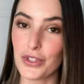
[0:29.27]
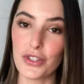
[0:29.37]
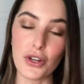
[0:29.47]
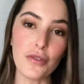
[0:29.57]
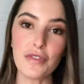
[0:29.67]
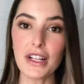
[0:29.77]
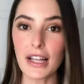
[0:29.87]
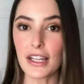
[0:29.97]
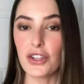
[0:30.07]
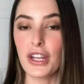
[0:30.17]
So don't feel
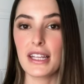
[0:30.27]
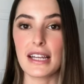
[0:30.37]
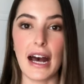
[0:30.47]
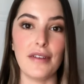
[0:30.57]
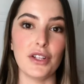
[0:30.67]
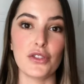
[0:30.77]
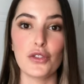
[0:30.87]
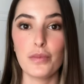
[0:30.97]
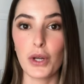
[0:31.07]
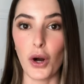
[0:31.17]
like you need to have a
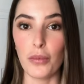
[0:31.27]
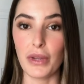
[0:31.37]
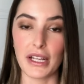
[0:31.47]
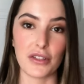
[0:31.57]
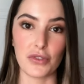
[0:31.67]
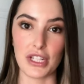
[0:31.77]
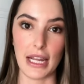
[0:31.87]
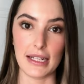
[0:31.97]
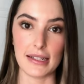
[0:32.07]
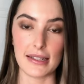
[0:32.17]
super complex
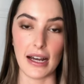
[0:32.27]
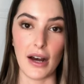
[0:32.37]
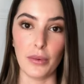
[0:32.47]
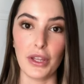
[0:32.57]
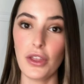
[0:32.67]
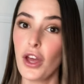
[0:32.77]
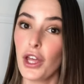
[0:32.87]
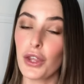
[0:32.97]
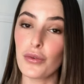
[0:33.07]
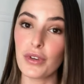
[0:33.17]
routine to start with.
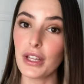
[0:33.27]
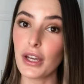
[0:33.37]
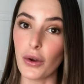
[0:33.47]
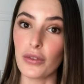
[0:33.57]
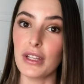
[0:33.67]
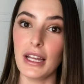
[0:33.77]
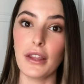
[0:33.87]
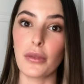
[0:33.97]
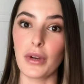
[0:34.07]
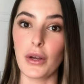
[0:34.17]
You really only
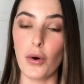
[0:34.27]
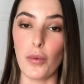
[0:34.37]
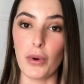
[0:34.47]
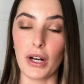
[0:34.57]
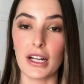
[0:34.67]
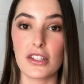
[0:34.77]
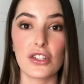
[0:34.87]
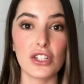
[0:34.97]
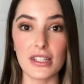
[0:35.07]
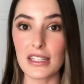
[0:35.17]
need three core products
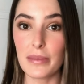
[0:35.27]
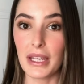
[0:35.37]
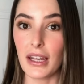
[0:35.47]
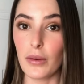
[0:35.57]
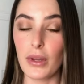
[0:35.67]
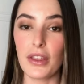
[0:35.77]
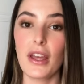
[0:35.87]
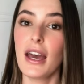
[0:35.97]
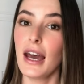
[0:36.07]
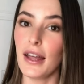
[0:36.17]
just to begin with,
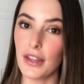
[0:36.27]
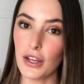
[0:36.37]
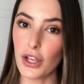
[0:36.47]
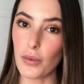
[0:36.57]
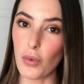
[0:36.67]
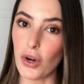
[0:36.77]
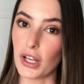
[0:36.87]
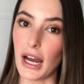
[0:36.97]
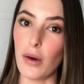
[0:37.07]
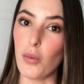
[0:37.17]
and then you can
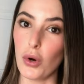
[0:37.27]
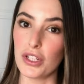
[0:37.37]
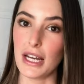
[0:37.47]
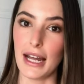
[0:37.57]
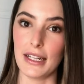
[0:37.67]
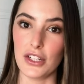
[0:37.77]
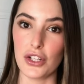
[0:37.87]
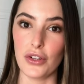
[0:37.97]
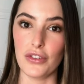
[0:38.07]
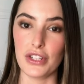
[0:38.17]
work out what to add
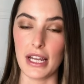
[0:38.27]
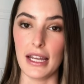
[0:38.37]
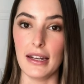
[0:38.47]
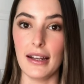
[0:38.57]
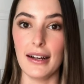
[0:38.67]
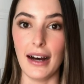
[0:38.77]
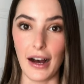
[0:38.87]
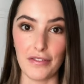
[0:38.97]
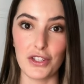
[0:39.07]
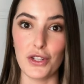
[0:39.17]
into your routine
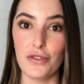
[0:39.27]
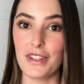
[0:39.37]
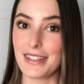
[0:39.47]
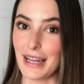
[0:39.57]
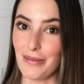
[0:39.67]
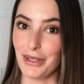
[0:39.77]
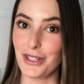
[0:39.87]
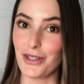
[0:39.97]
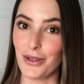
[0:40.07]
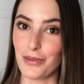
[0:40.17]
after you've
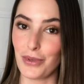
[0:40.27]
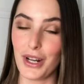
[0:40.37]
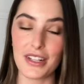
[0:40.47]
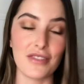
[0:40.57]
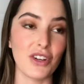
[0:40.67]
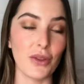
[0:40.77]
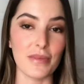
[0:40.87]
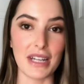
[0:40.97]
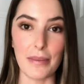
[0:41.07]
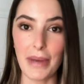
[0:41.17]
established those products. You've got them
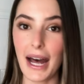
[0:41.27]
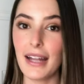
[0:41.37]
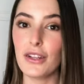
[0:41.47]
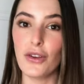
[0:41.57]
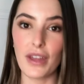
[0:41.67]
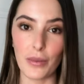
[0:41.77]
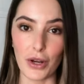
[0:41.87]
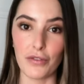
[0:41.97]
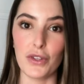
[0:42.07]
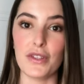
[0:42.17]
down pat, you know they
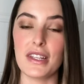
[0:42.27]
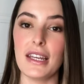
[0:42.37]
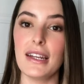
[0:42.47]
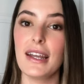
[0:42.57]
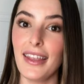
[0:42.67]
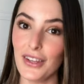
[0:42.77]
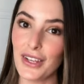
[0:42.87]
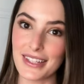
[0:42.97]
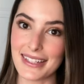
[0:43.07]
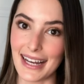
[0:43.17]
work for your skin. Then you
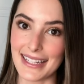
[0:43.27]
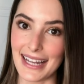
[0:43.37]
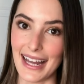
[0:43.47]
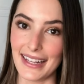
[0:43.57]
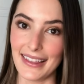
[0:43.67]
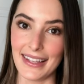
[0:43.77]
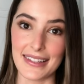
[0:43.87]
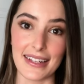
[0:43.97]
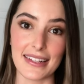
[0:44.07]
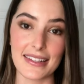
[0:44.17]
can start to add in
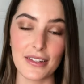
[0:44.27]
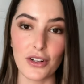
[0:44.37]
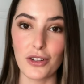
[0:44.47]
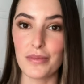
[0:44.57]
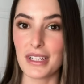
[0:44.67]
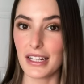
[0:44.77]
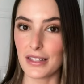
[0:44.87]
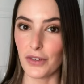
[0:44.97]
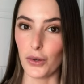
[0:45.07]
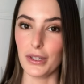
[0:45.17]
things like serums and
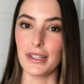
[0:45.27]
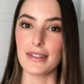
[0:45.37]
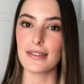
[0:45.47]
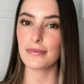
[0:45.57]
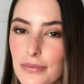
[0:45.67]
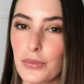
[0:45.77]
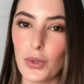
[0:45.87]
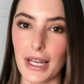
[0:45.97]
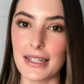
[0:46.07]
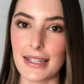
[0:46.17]
exfoliants. We'll
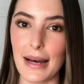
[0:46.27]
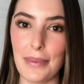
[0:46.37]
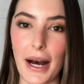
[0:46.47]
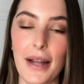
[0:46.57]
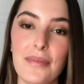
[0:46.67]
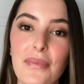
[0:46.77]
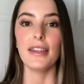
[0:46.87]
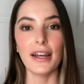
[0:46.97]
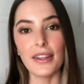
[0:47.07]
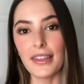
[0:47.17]
get to that part.
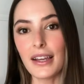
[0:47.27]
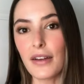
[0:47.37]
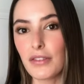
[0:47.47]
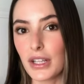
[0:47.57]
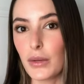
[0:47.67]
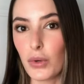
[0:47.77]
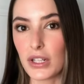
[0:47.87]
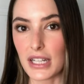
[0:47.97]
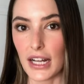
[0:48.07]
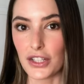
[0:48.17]
The other thing I really want to
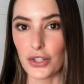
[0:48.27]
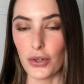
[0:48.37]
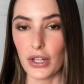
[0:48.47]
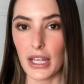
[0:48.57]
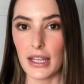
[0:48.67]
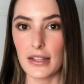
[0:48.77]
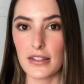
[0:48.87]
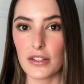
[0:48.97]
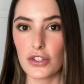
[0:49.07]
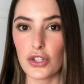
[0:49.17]
touch on
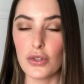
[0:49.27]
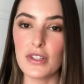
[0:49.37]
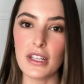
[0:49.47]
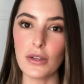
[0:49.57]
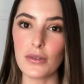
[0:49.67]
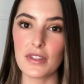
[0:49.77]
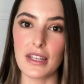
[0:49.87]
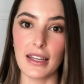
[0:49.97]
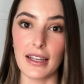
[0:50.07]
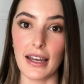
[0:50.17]
is choosing your
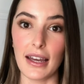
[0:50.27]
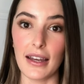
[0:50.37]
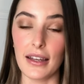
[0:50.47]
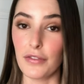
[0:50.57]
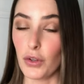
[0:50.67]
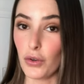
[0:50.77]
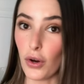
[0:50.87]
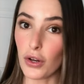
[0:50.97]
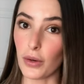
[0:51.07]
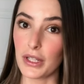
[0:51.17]
skincare. If you're
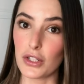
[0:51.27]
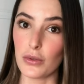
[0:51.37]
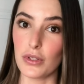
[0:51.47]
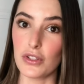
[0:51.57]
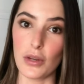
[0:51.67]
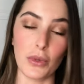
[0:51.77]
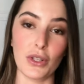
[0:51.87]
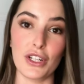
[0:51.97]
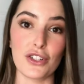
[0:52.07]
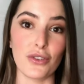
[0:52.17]
not going to a dermal
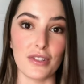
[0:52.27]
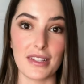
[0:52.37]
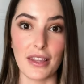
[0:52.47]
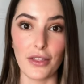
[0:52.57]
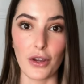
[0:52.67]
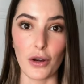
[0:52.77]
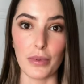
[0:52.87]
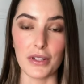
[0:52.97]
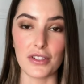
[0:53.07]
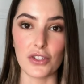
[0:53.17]
clinician or a skin
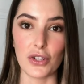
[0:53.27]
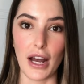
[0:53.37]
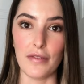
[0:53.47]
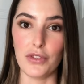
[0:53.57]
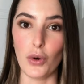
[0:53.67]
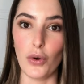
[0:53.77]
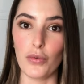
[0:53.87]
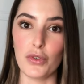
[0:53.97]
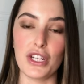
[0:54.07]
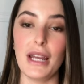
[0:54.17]
therapist to have your
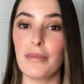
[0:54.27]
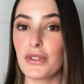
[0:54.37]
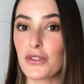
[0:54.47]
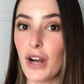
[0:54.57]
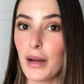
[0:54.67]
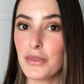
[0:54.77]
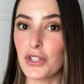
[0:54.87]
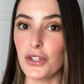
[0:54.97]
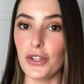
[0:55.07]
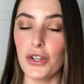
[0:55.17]
routine prescribed
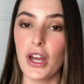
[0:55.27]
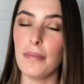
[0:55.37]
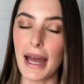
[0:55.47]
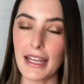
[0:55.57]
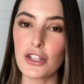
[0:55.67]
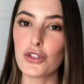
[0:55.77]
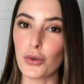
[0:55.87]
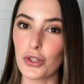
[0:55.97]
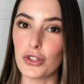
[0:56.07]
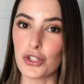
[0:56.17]
to you, make
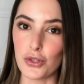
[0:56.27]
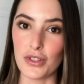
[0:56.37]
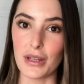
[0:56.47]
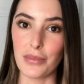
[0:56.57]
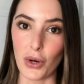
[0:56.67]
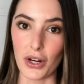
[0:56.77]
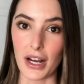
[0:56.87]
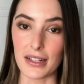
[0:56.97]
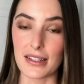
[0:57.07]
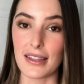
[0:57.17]
sure you're choosing
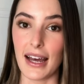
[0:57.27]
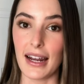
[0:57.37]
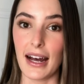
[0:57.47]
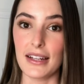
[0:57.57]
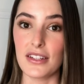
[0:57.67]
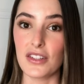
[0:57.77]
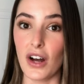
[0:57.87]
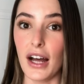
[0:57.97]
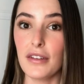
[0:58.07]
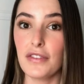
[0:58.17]
products that are
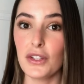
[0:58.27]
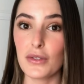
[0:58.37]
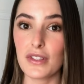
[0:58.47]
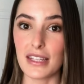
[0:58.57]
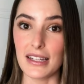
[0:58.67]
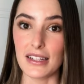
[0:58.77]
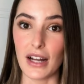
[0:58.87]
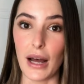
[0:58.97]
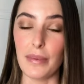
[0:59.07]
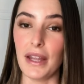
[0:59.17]
designed for your skin
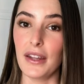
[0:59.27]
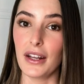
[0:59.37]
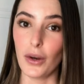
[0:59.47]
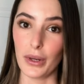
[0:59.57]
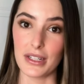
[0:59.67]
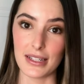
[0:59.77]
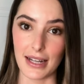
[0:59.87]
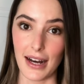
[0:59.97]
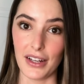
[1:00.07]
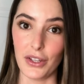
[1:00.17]
type and that are going to
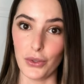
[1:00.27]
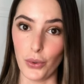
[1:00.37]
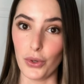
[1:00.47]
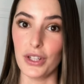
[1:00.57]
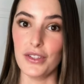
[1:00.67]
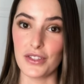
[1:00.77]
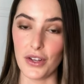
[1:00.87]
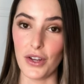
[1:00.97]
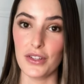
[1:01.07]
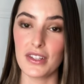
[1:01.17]
target your
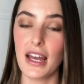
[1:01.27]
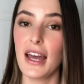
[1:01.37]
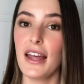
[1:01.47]
concerns.